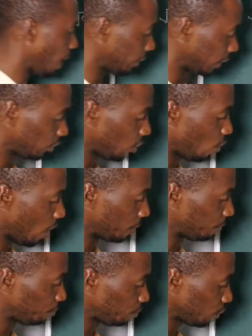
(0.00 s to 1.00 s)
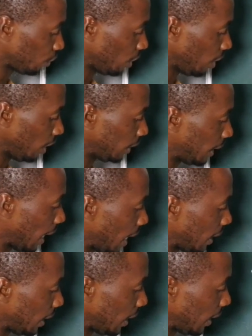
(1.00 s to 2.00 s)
and say 1. Say 10